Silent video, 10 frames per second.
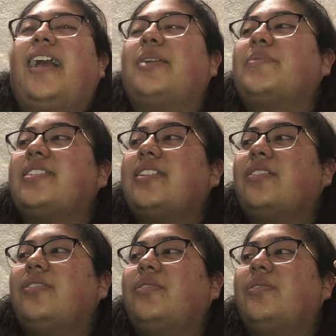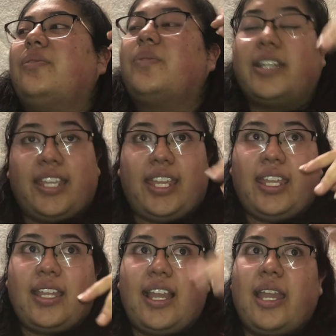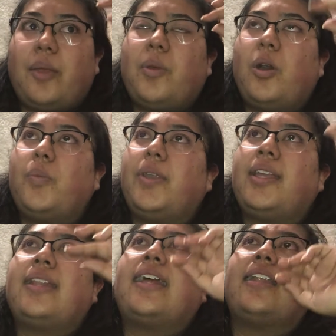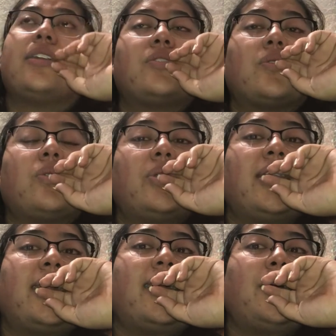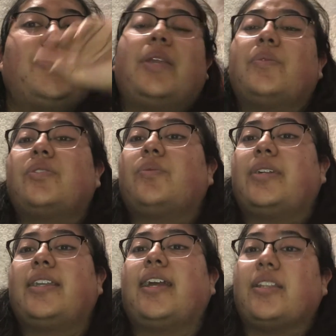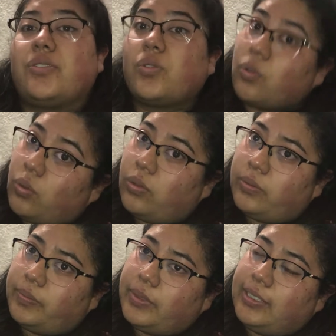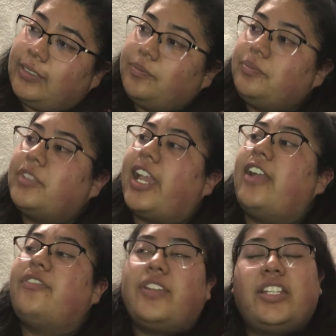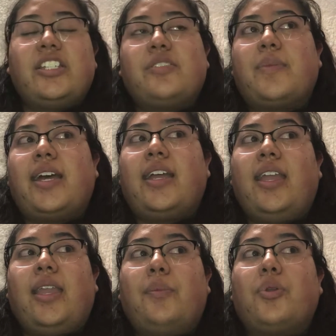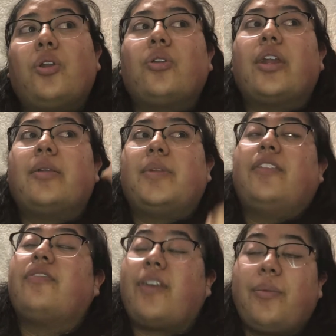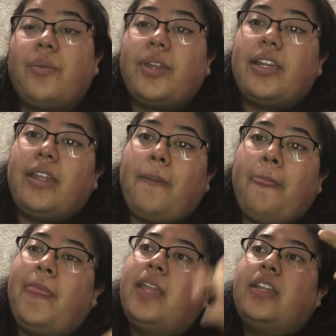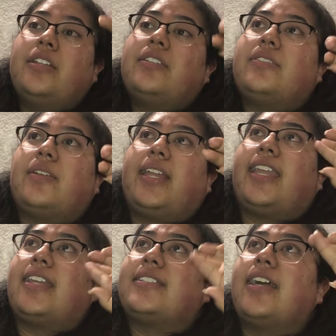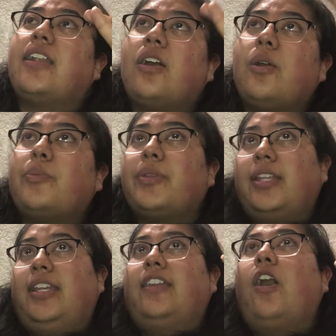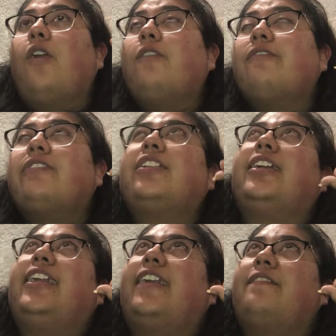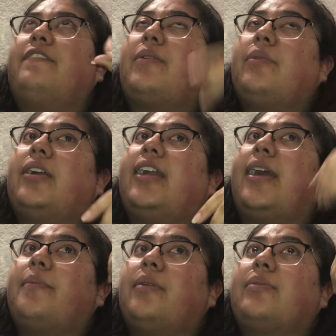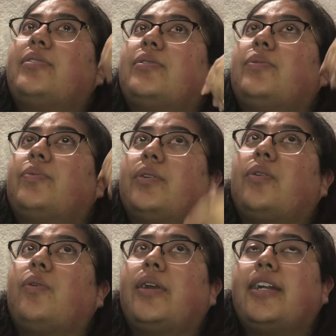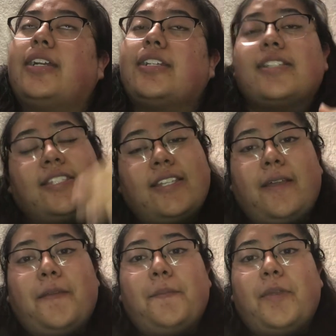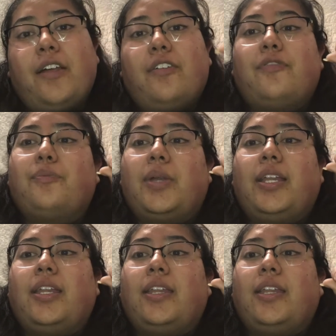I'm still working. I am hoping that next school year I'll be able to work at a school. I finished my program in February. So like I said, hopefully in February I'm able to record some of my